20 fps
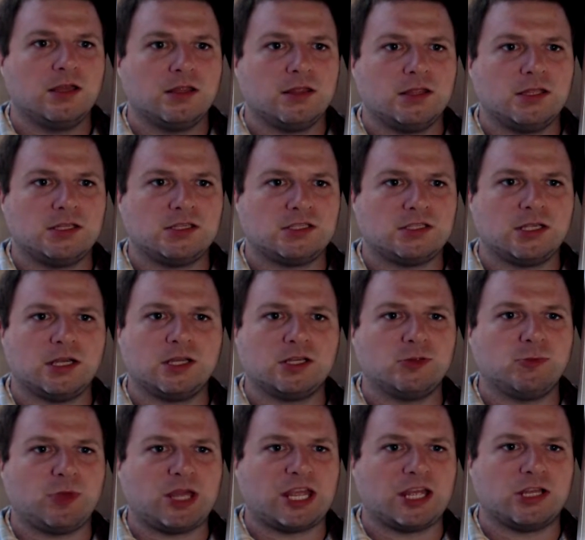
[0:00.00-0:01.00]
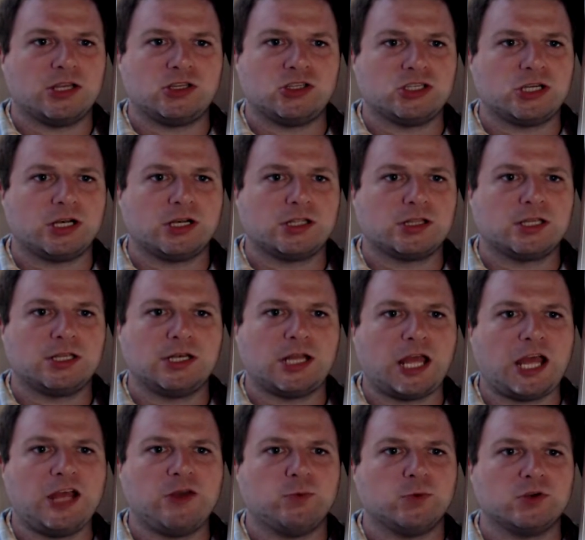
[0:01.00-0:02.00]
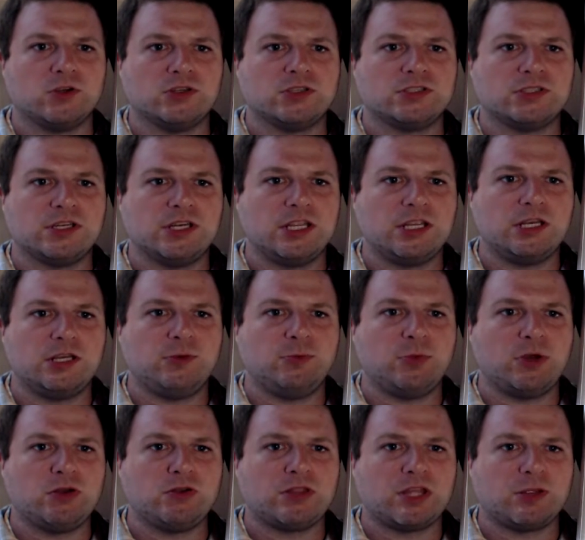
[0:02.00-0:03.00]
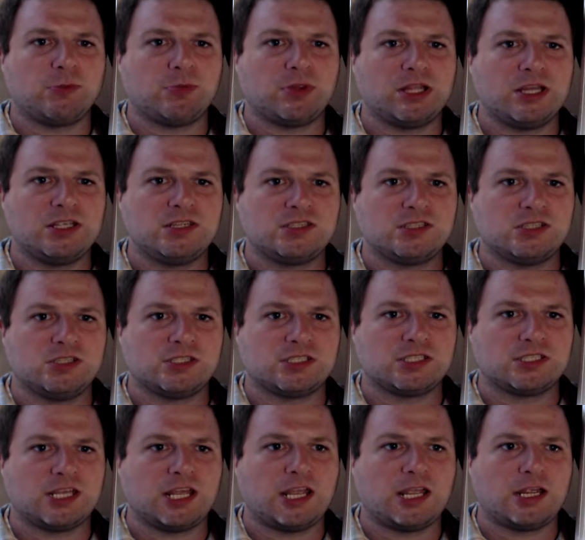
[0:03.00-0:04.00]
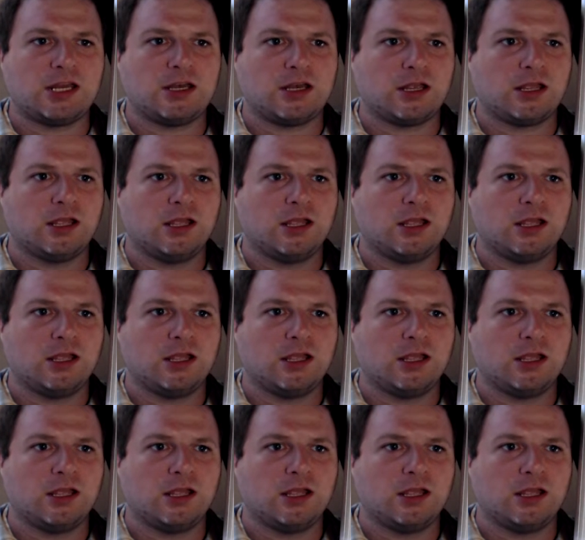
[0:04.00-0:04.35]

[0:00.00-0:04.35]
this young man, Jonathan Edwards, needed both a place to stand